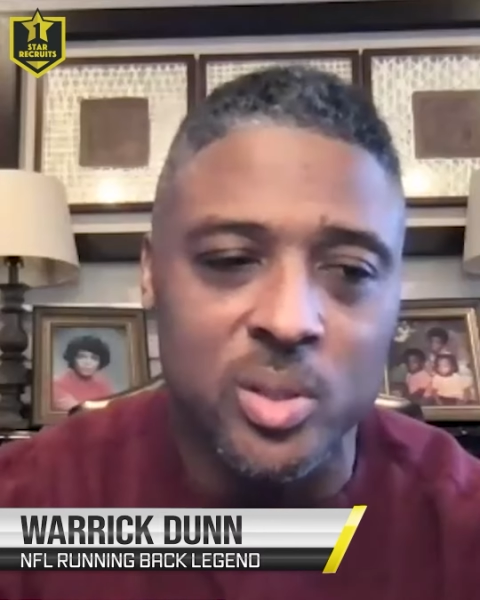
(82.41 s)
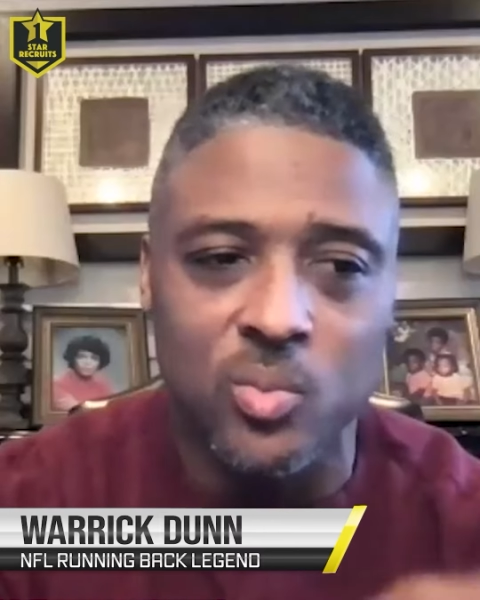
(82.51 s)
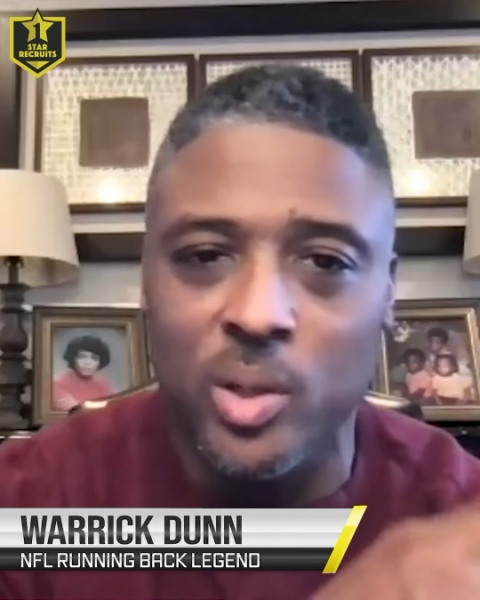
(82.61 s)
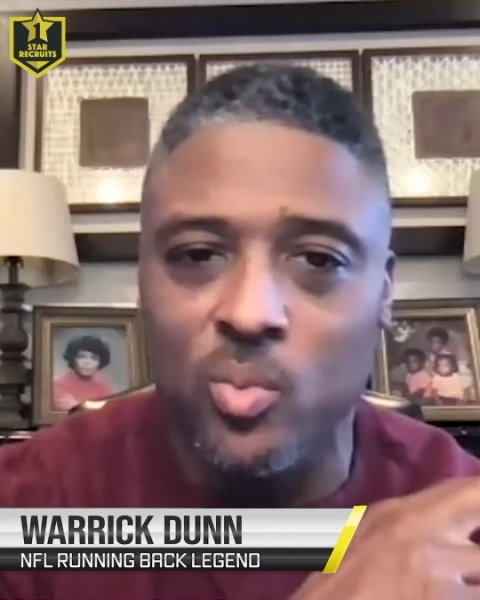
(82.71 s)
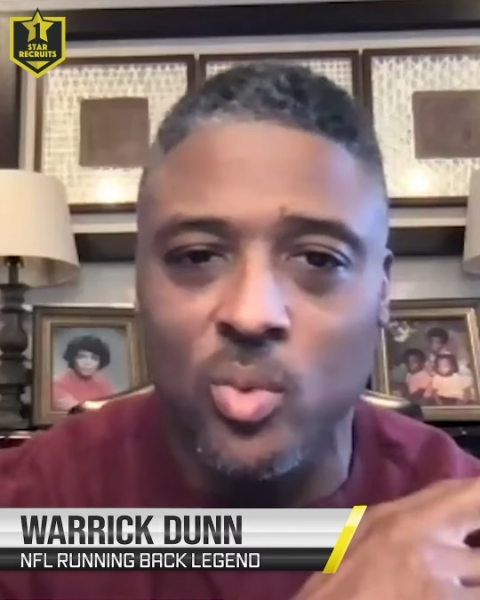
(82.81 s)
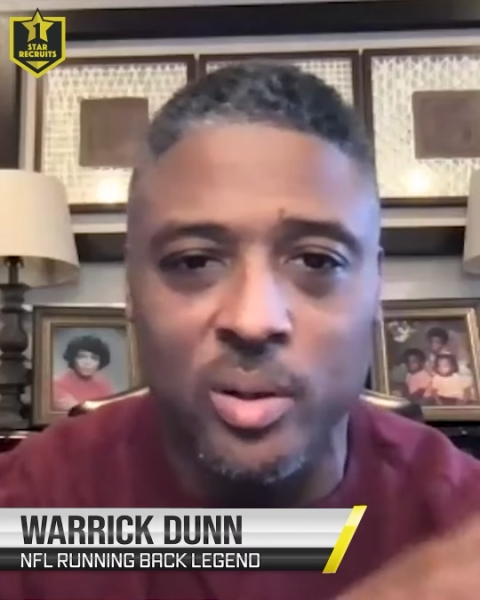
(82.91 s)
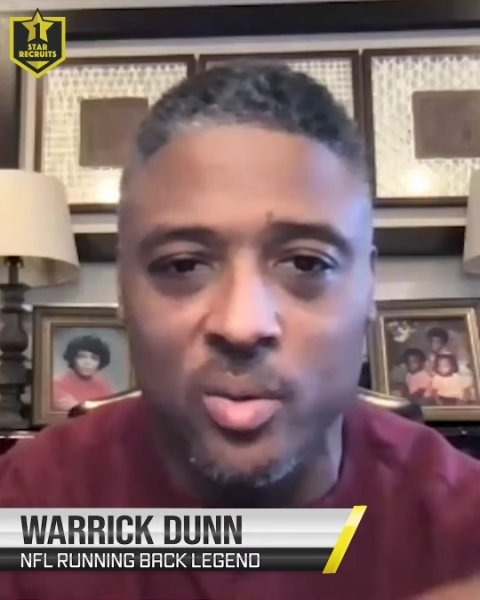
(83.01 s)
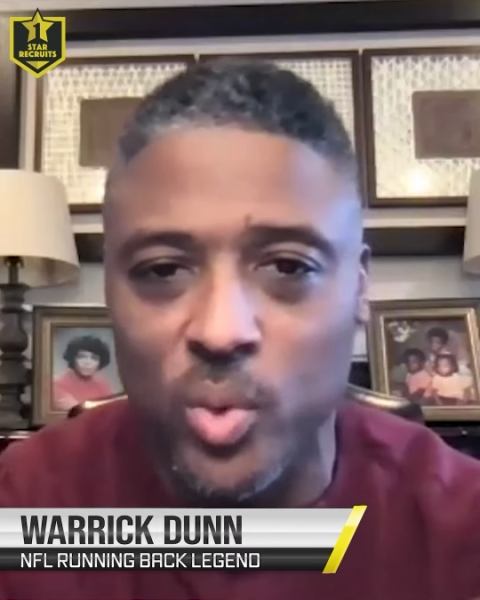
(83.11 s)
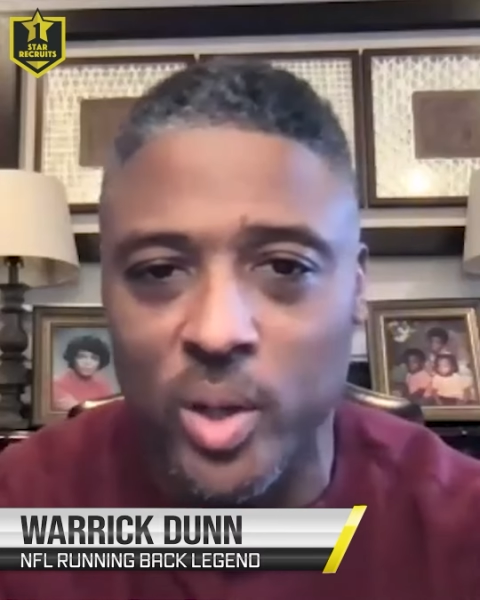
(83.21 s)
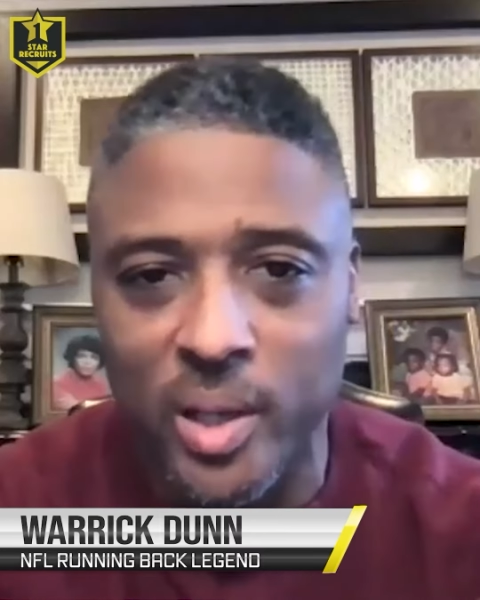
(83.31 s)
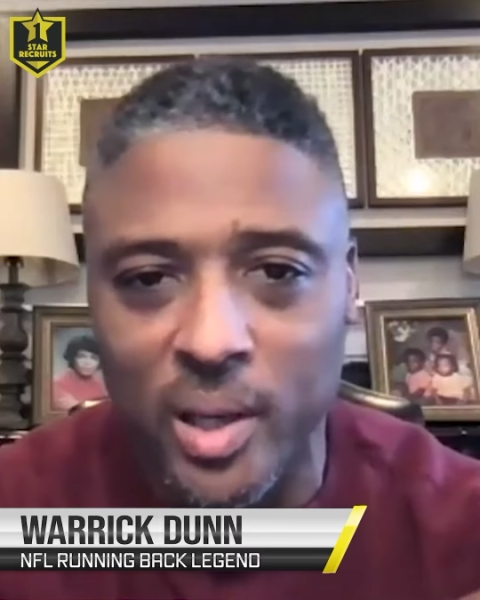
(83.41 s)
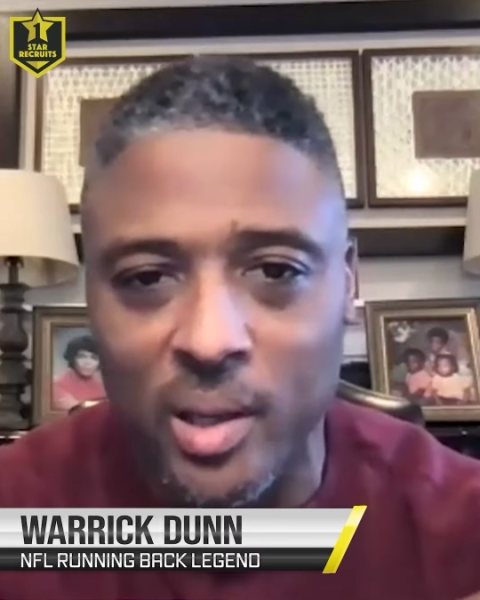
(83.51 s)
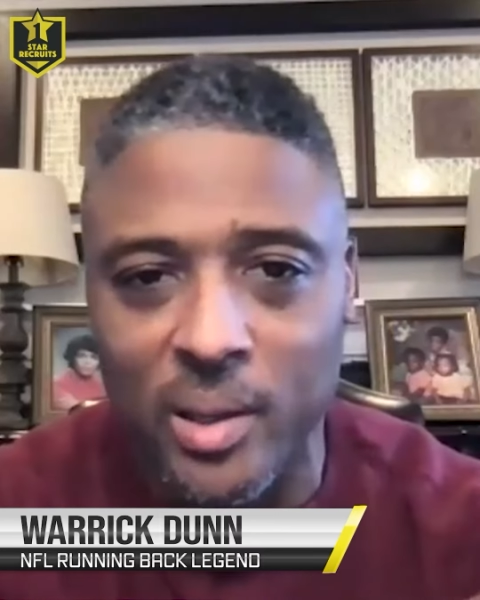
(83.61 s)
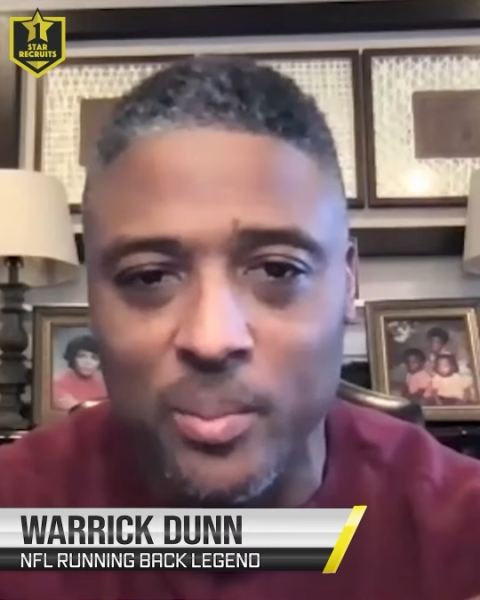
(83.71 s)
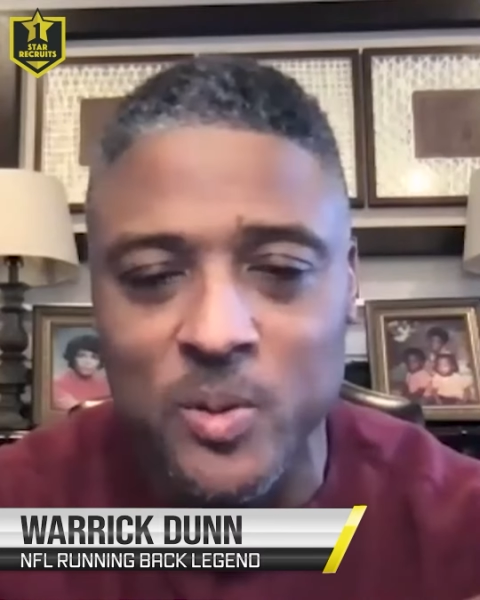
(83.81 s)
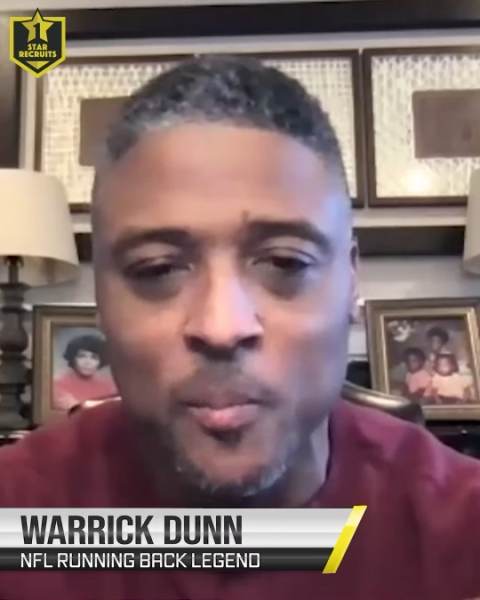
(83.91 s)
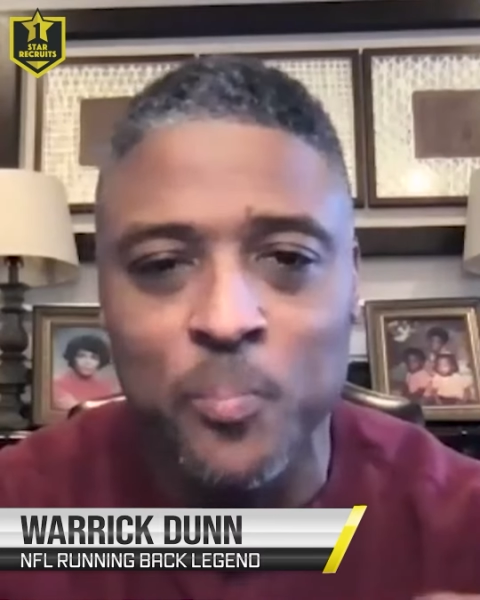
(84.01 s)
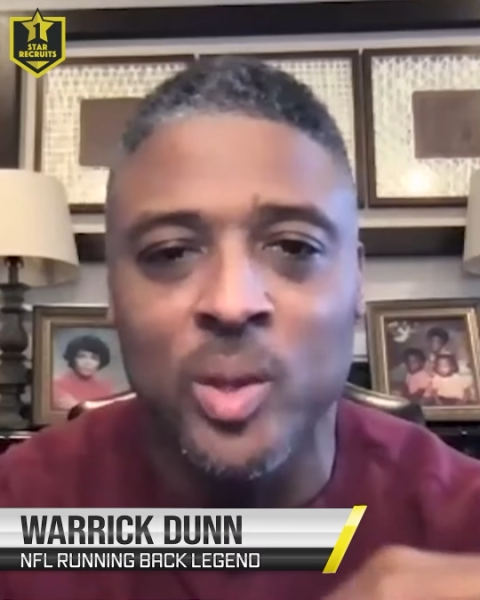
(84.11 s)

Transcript: and we wanted to win games,